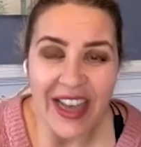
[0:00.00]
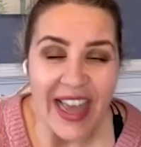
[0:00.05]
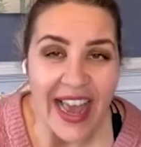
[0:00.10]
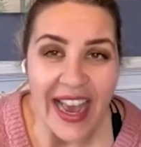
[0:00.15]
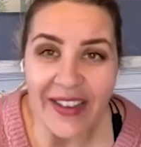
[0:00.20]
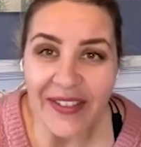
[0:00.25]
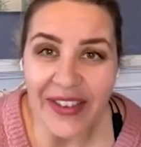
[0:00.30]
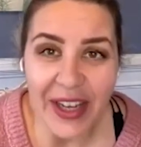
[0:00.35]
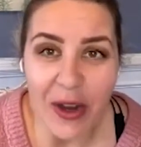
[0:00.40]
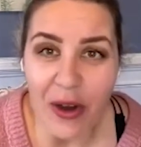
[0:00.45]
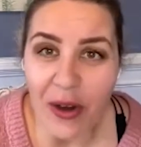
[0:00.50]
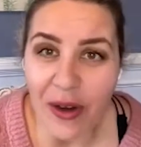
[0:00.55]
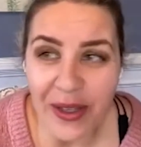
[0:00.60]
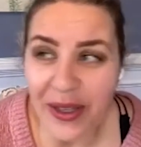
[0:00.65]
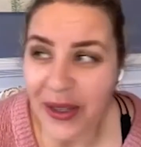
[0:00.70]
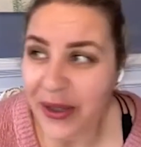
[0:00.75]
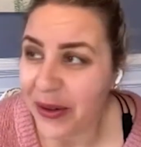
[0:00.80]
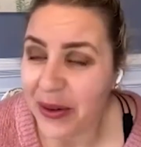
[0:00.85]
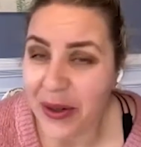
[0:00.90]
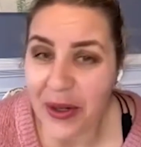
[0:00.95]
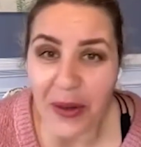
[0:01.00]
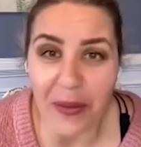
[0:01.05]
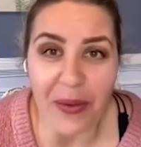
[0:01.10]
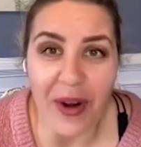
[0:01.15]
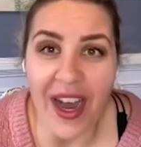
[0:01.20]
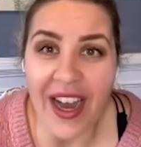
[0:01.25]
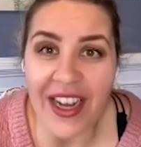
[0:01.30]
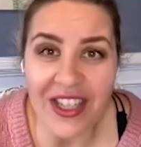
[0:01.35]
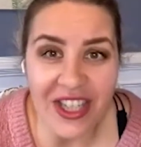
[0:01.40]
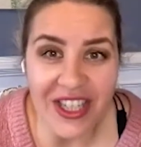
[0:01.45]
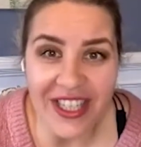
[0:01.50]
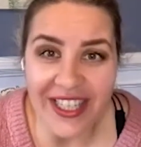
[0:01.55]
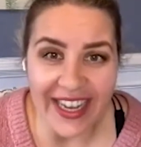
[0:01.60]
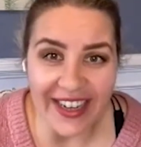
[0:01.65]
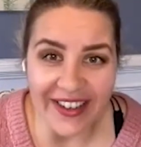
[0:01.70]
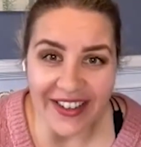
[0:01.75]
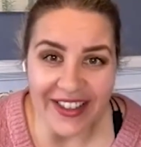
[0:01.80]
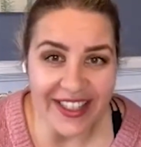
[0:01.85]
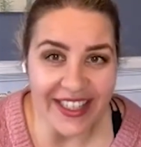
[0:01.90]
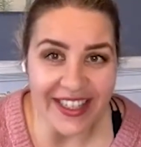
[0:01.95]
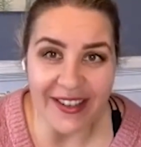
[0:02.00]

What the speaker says: having, garage sales,